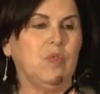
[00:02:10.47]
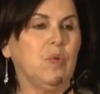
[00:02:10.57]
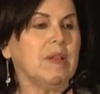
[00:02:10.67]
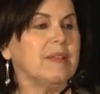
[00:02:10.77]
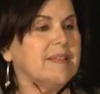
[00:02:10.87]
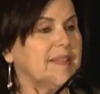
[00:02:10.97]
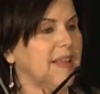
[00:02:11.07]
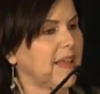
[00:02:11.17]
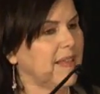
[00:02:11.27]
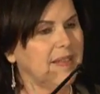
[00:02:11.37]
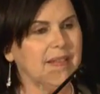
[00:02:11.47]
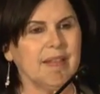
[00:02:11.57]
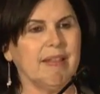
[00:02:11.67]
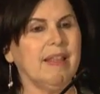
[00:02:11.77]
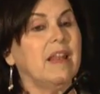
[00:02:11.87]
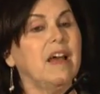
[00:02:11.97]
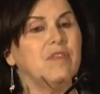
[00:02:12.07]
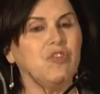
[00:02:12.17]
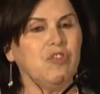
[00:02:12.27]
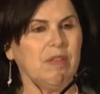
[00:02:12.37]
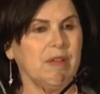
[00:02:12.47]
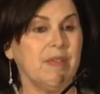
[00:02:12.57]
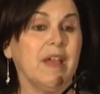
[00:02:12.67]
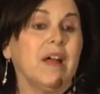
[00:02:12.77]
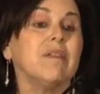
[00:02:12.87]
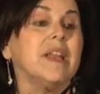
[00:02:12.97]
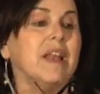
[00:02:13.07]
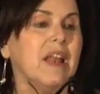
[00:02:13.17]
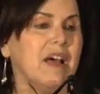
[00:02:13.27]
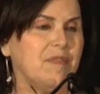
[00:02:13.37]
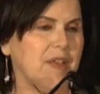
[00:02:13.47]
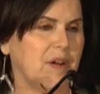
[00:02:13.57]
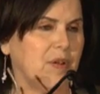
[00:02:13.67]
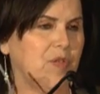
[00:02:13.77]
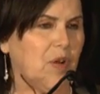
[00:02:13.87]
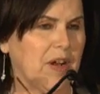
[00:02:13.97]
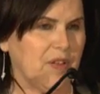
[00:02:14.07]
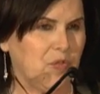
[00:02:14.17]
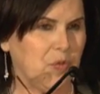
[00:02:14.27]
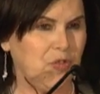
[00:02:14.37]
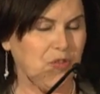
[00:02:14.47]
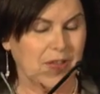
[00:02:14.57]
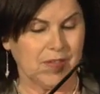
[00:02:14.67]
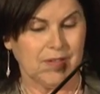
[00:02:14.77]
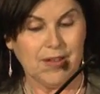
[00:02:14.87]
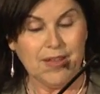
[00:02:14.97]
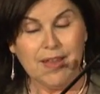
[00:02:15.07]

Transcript: to understand that they love each other, they are in love, they are attracted to each other.